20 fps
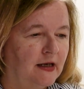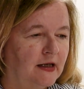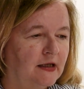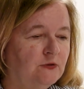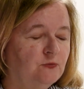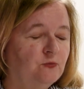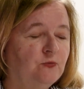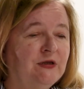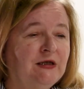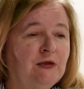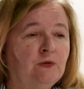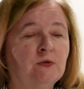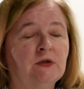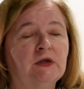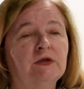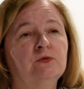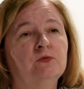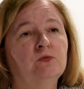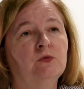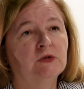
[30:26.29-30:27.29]
And we
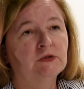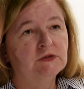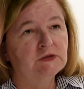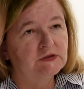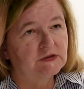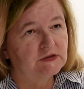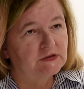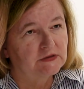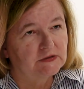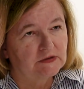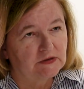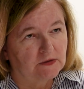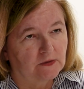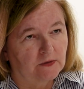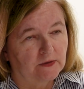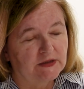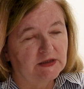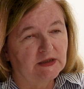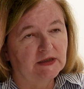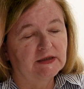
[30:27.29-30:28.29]
were the ones,
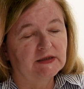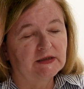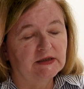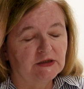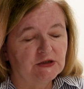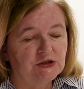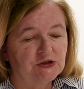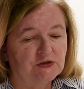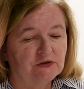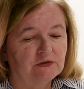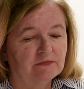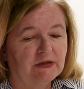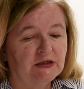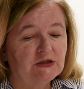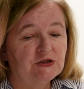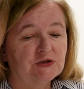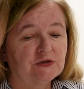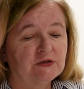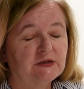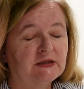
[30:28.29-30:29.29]
or delegation,
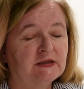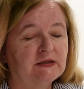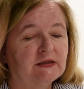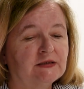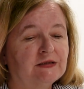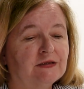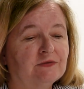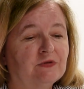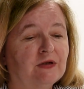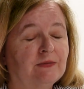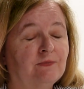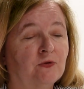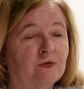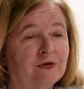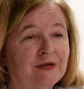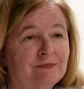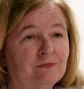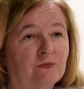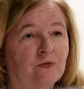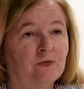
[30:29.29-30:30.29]
mentioning that there were
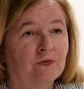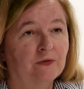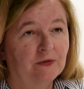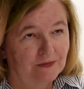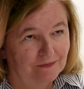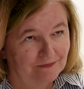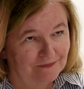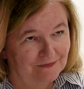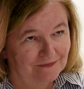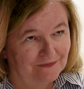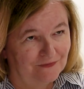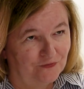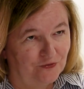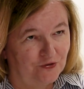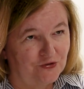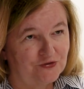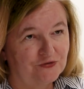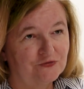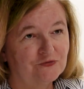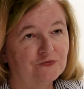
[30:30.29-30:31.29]
more and more
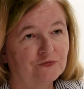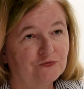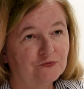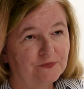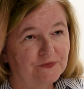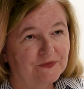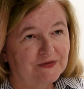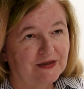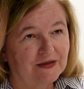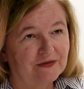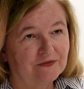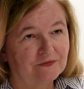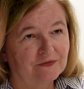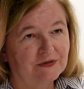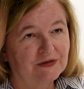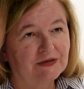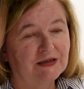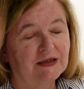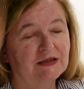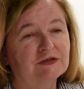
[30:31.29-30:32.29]
Russian troops
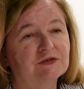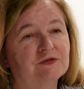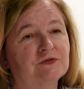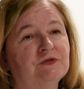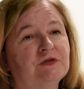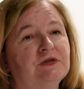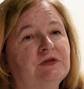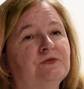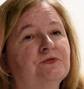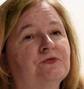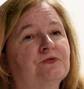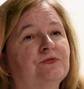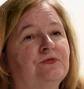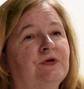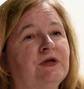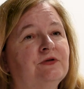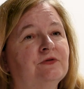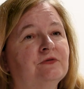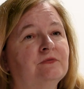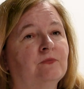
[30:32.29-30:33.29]
gathering next to the
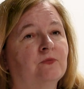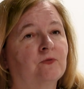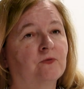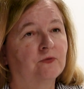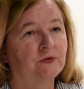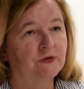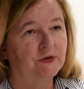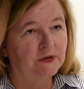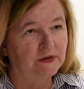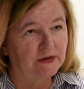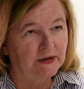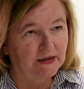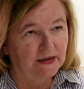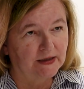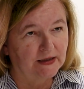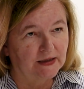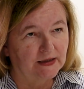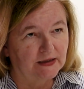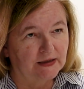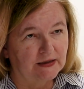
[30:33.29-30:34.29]
Ukrainian border,
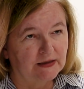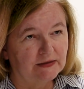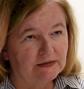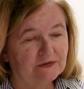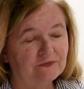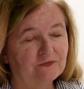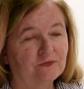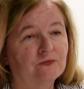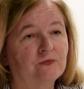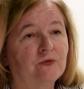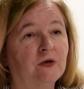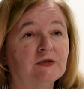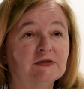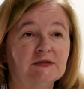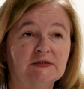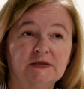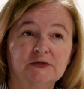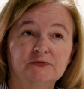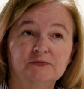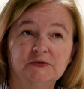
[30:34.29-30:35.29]
and that for
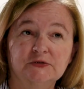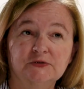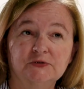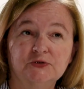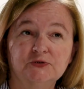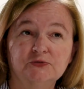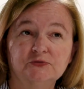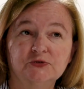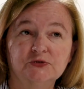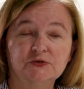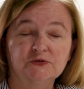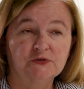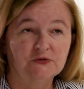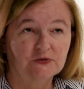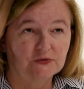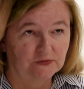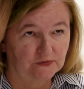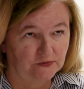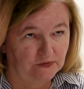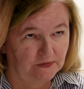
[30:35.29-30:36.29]
us that was a huge
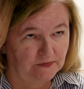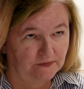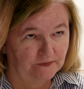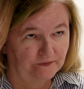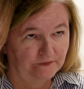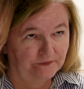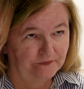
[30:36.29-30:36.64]
concern.